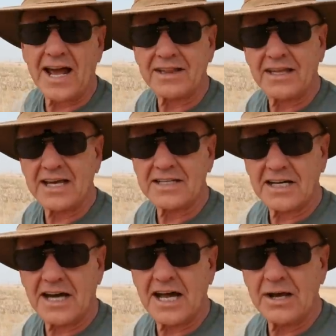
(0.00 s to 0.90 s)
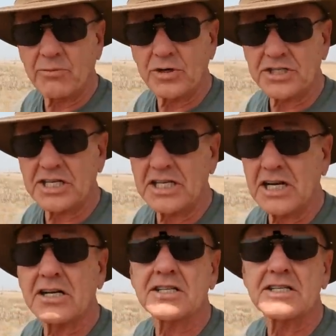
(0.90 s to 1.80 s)
at that time was a
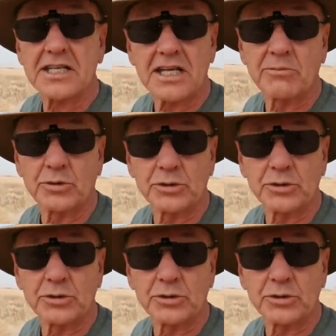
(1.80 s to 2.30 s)
young Sitting